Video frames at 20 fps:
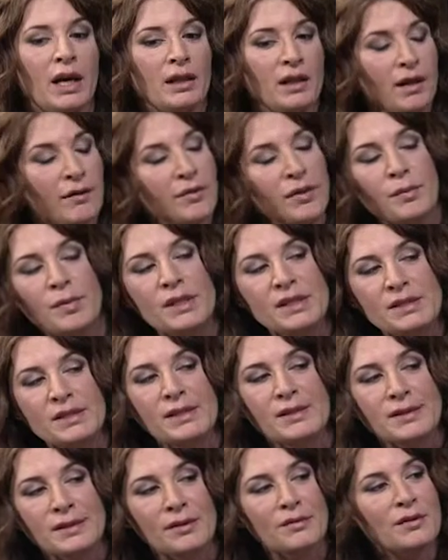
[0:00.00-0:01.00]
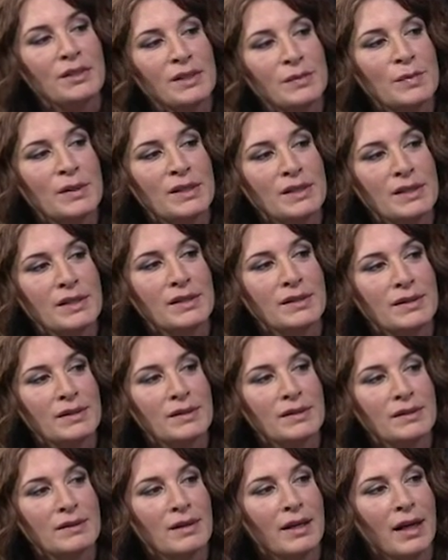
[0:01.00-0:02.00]
I love the business of this
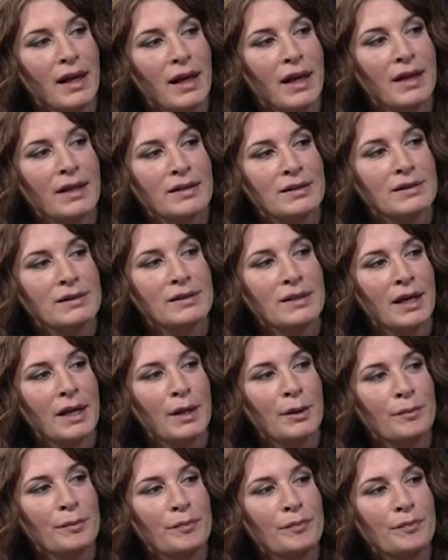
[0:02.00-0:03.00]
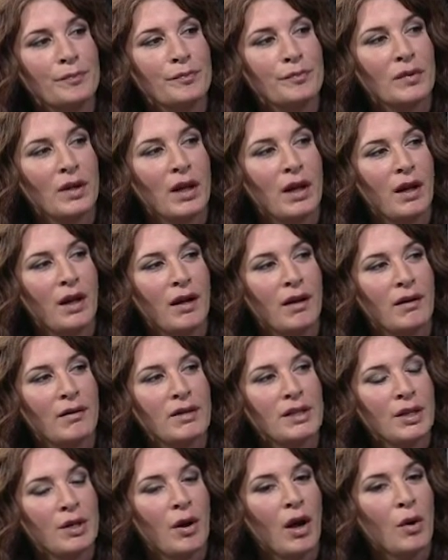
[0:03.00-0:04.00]
business. Nice. And, um, uh,
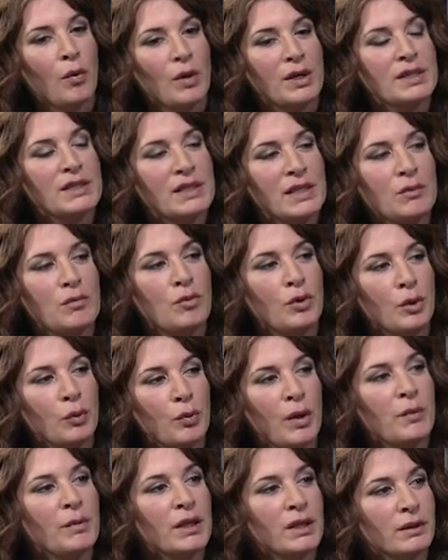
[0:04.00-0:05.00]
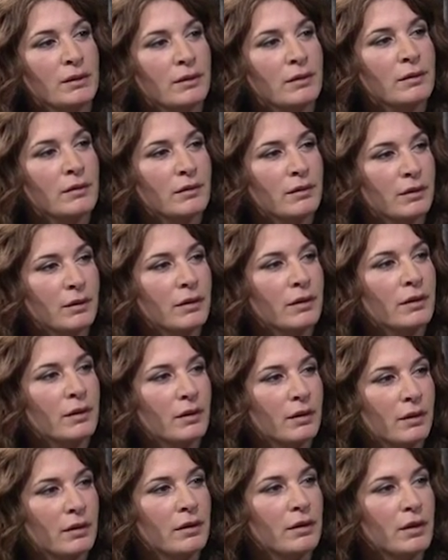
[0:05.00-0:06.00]
you know, I want to see more women
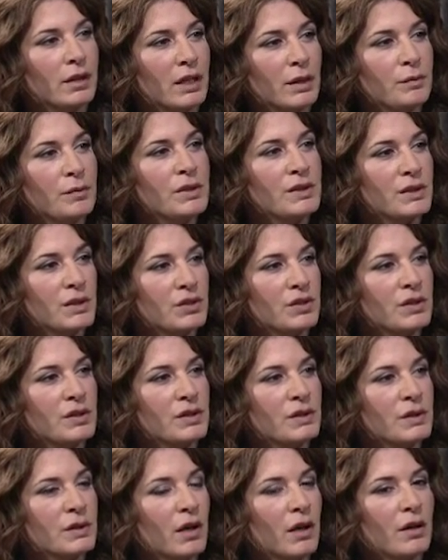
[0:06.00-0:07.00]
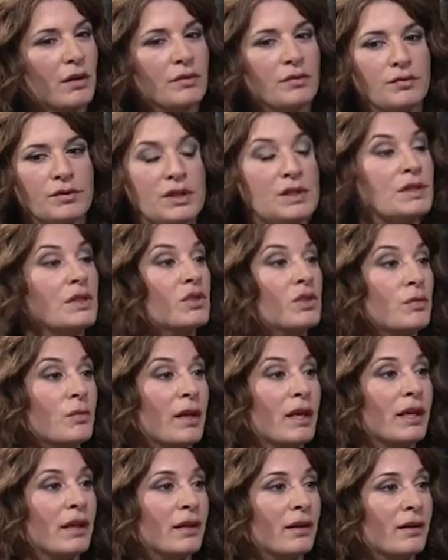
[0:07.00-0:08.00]
in positions of decision
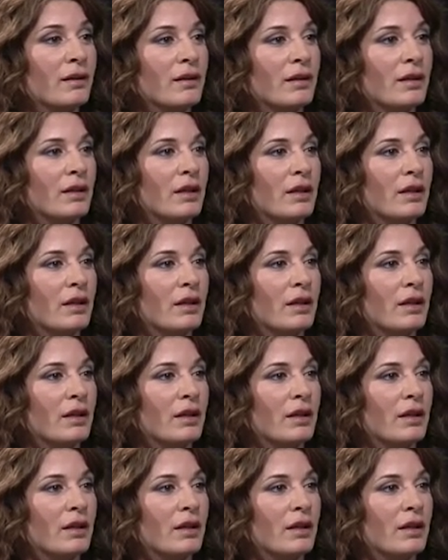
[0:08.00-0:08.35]
making. Mm